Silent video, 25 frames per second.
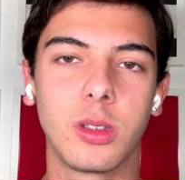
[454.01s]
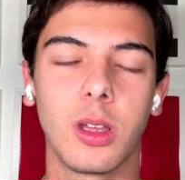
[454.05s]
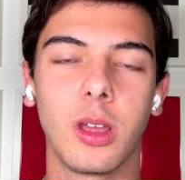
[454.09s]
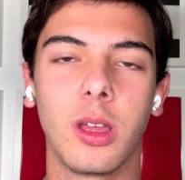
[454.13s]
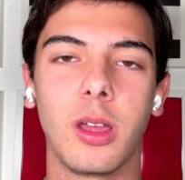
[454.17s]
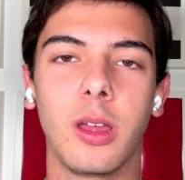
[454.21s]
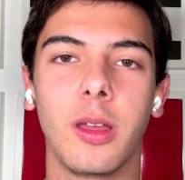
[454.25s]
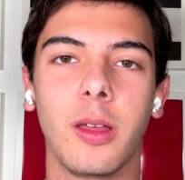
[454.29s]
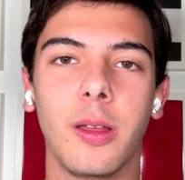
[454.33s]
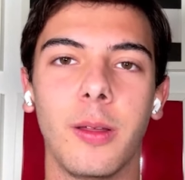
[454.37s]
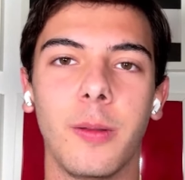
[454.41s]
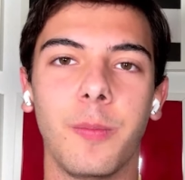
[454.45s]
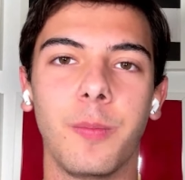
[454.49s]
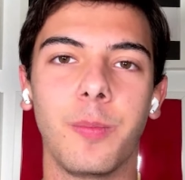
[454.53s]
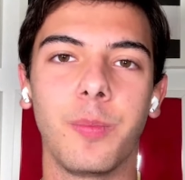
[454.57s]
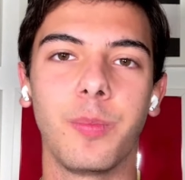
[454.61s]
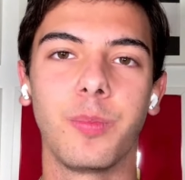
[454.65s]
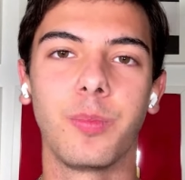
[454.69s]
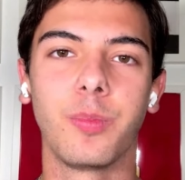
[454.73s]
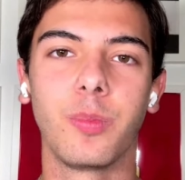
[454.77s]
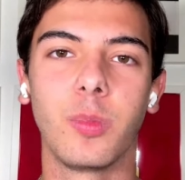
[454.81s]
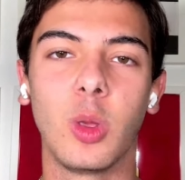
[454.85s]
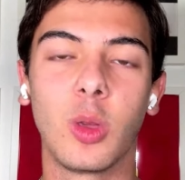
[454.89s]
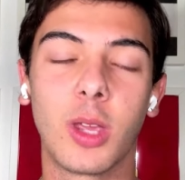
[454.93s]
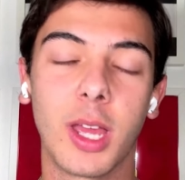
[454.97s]

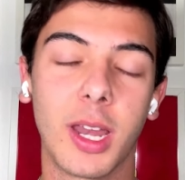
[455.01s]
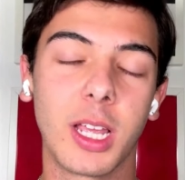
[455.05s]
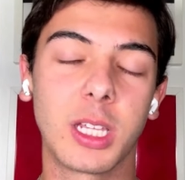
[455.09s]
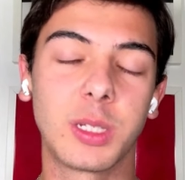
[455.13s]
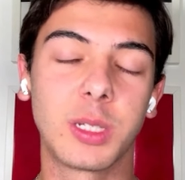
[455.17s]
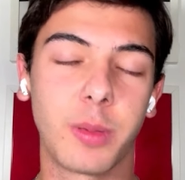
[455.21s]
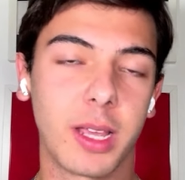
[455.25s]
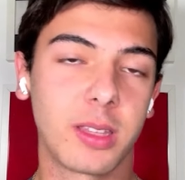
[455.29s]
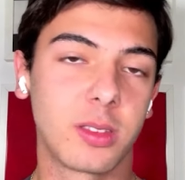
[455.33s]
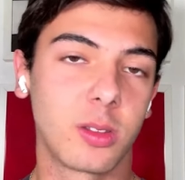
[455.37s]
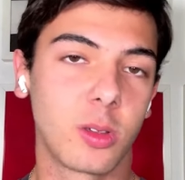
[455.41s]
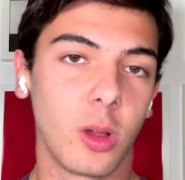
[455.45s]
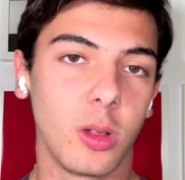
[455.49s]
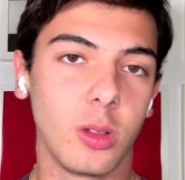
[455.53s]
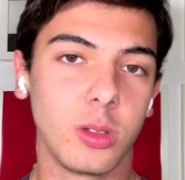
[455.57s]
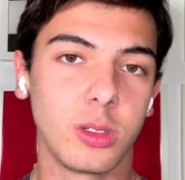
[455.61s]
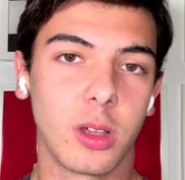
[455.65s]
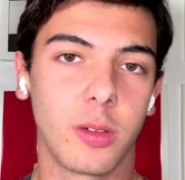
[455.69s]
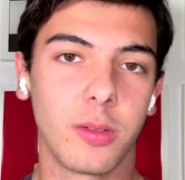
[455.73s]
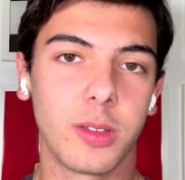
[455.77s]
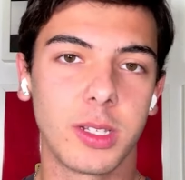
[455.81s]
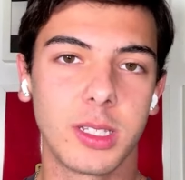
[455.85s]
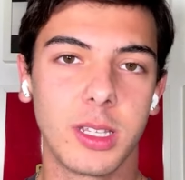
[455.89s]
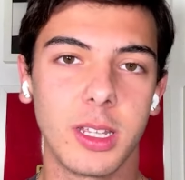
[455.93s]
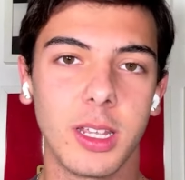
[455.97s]
You can expect goals,
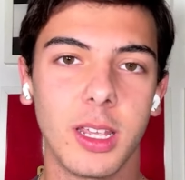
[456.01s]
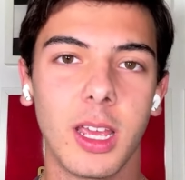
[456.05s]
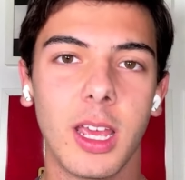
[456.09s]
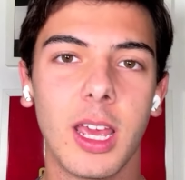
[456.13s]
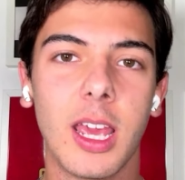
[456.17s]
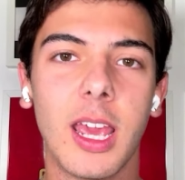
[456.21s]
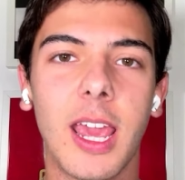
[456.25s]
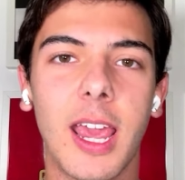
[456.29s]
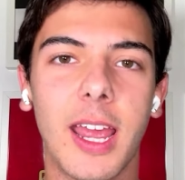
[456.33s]
obviously,